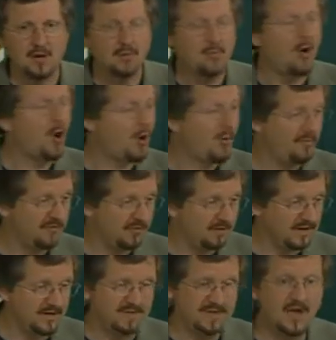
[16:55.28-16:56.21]

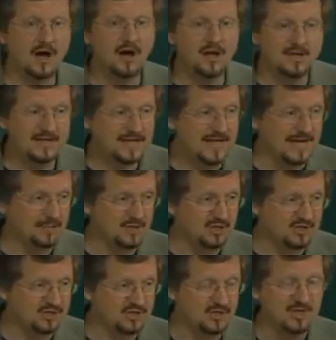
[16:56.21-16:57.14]
hopefully, the
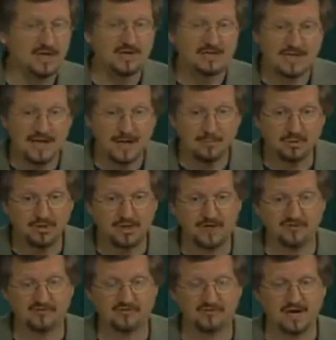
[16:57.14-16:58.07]
undamaged
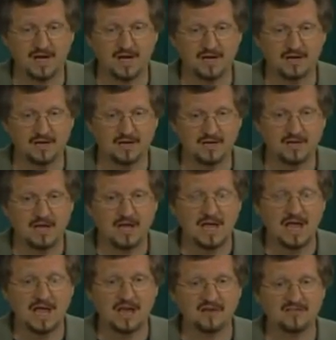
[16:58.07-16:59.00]
template strand
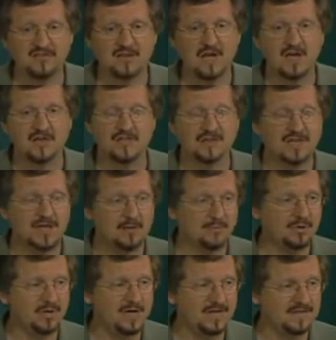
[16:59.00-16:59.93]
as the
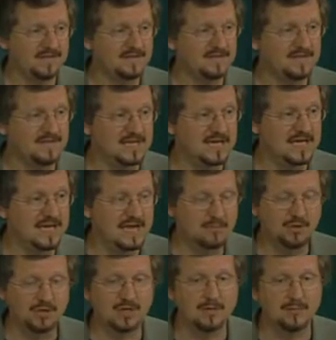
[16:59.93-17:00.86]
template that the DNA
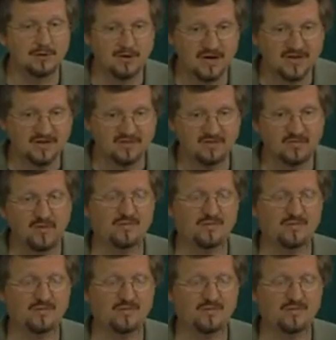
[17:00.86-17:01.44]
polymerase,